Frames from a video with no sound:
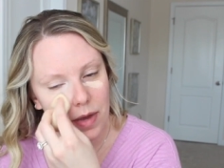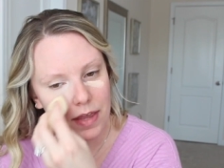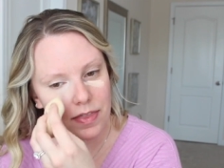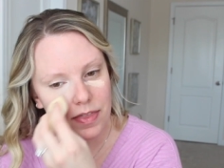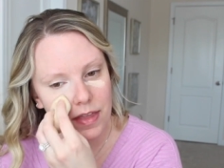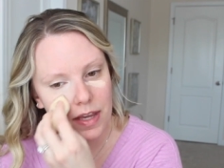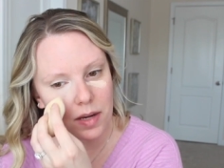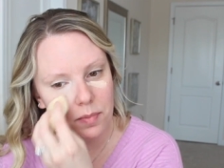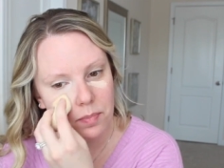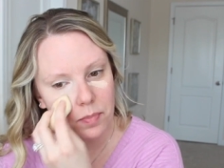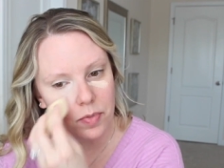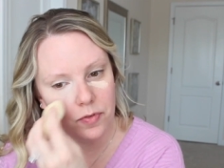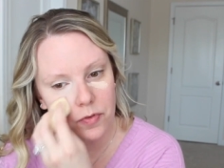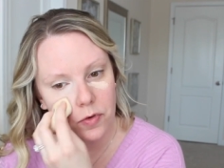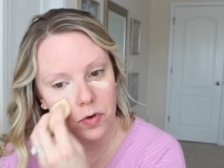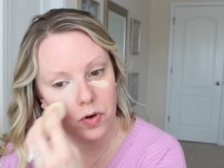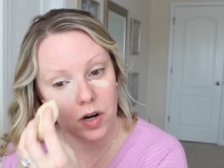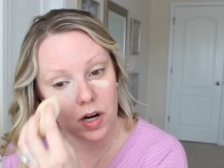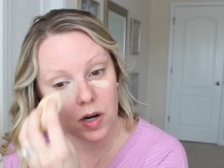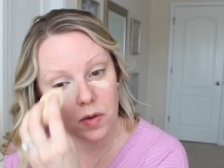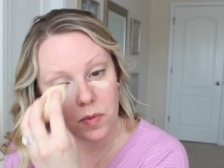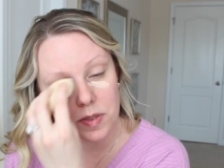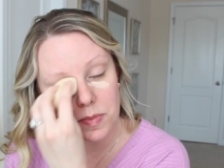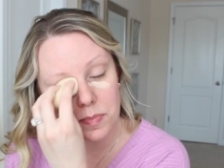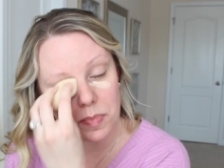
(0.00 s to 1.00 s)
I think
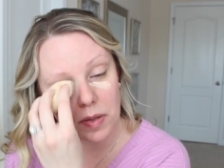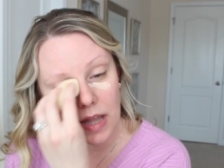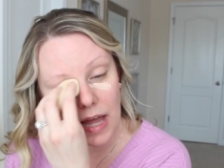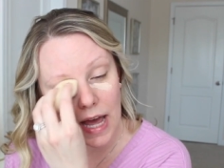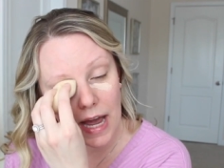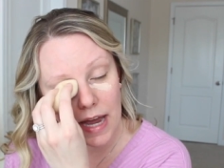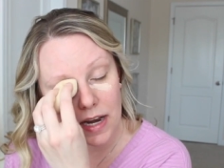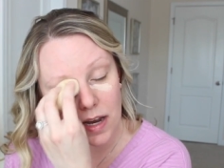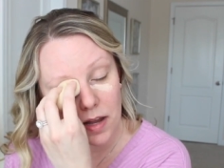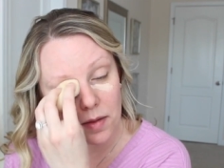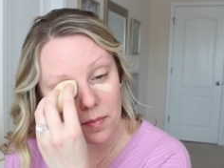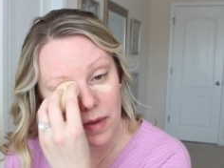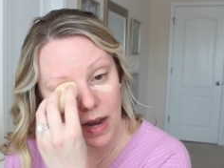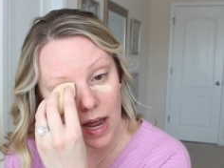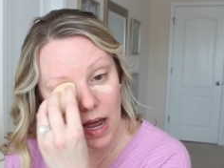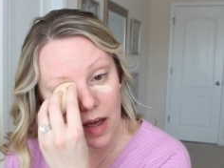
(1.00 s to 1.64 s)
before it was platinum,